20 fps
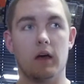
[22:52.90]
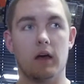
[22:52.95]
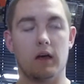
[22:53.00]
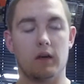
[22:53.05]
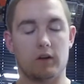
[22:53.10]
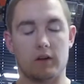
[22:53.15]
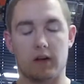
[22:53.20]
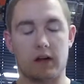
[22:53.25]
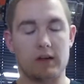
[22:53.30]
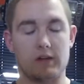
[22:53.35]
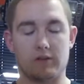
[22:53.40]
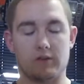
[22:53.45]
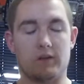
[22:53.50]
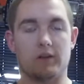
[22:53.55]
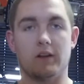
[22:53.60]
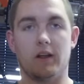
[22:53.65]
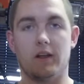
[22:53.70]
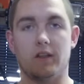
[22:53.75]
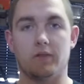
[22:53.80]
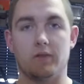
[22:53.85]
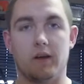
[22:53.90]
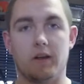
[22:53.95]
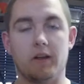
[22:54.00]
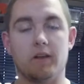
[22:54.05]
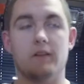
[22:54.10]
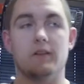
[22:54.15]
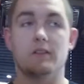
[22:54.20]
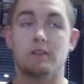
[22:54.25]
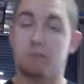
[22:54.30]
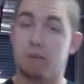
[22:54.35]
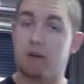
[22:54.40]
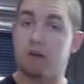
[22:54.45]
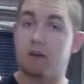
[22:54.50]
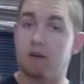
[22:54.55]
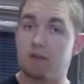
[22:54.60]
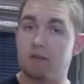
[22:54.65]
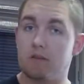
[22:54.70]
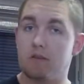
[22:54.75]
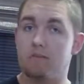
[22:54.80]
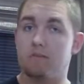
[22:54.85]
or sorry, not in the radio, in the
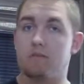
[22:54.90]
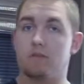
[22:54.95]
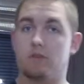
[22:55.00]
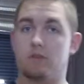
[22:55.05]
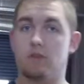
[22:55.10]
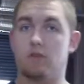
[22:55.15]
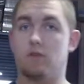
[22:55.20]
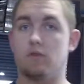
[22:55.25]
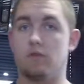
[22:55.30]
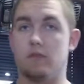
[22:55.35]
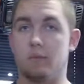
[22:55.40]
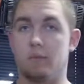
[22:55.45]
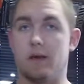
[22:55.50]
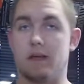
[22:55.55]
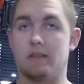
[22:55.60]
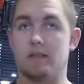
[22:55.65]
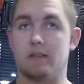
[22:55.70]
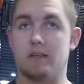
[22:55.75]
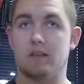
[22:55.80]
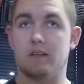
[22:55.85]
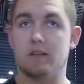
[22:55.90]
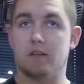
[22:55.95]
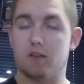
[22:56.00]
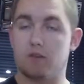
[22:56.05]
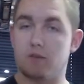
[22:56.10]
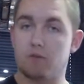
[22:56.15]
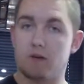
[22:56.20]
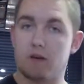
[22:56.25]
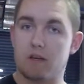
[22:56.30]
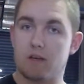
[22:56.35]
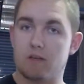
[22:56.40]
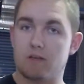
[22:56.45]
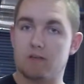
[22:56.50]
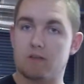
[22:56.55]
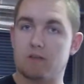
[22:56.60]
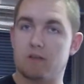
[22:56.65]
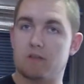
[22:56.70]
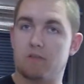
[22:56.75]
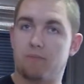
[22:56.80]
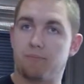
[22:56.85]
speakers. So the best thing to do
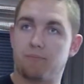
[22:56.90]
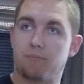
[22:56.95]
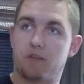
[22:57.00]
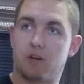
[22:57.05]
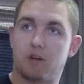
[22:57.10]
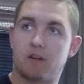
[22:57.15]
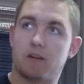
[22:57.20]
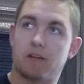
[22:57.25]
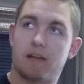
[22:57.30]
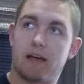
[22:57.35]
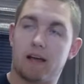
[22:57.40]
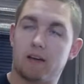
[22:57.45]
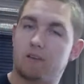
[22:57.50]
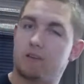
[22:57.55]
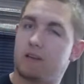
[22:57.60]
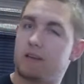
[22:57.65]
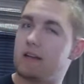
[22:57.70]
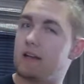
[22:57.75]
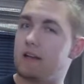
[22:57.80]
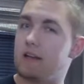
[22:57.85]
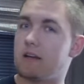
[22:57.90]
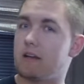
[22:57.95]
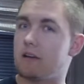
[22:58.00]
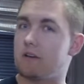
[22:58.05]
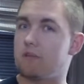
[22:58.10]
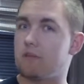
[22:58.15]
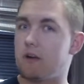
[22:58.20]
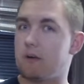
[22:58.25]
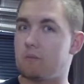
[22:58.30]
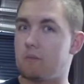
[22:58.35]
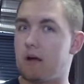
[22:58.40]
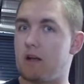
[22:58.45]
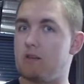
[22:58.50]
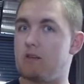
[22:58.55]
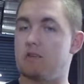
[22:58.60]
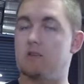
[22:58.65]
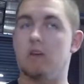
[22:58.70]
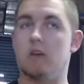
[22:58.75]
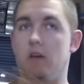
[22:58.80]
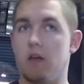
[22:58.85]
was turn it down till I didn't hear it very
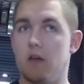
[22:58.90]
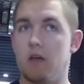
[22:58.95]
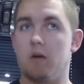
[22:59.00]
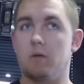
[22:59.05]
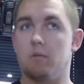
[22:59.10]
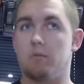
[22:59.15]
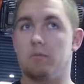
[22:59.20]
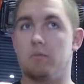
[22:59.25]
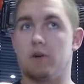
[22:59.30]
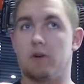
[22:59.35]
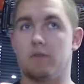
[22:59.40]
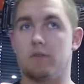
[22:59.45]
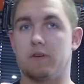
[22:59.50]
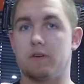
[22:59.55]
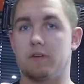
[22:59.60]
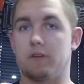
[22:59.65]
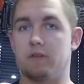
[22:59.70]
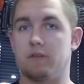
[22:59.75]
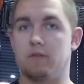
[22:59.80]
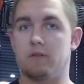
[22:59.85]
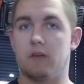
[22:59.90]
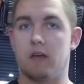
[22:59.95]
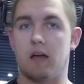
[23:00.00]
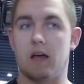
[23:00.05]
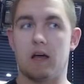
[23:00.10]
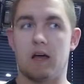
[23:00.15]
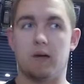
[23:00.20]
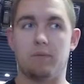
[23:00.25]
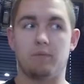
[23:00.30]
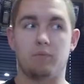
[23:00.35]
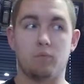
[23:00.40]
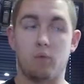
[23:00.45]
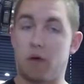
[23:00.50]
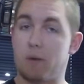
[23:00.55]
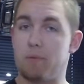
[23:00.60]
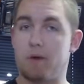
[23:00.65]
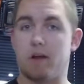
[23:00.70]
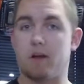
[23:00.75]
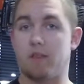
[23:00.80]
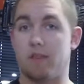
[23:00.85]
much. Perfect.
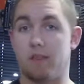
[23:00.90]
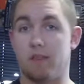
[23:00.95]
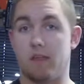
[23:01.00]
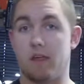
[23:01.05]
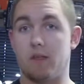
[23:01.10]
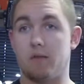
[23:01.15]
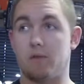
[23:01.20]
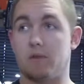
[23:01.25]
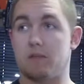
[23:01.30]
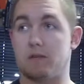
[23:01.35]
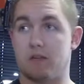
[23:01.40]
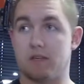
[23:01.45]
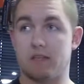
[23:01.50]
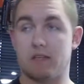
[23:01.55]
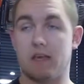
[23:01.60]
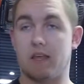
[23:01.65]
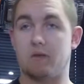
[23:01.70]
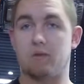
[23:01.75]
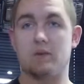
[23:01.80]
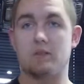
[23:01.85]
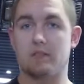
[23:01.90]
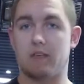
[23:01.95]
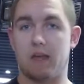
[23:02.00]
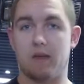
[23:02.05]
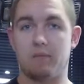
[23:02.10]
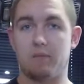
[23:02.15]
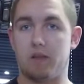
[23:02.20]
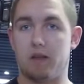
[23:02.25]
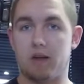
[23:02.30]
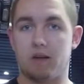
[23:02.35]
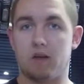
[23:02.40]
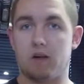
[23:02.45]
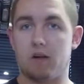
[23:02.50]
Way better than the other ones, because the other ones gave me a